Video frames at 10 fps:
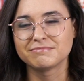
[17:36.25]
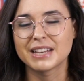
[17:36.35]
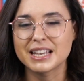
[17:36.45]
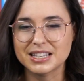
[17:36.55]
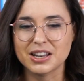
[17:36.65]

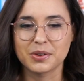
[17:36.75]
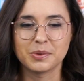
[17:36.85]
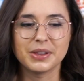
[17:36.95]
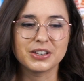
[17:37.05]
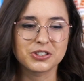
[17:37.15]
he's another
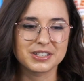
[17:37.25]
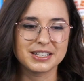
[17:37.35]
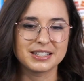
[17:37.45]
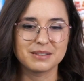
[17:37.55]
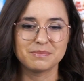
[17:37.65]
one that just
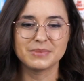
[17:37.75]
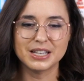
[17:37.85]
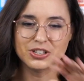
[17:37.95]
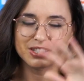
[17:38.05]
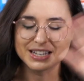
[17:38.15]
needs
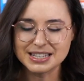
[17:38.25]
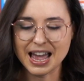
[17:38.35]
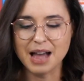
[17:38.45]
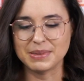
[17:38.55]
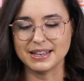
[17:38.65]
a
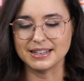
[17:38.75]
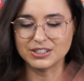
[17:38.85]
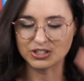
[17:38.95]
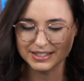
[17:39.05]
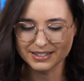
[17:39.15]
happy ending.
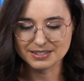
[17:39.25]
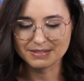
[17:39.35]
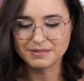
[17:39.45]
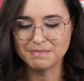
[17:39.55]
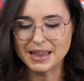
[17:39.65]
Just
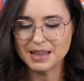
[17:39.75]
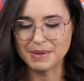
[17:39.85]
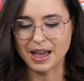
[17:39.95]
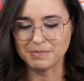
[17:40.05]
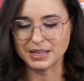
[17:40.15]
make him
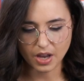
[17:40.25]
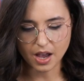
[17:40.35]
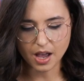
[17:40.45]
happy.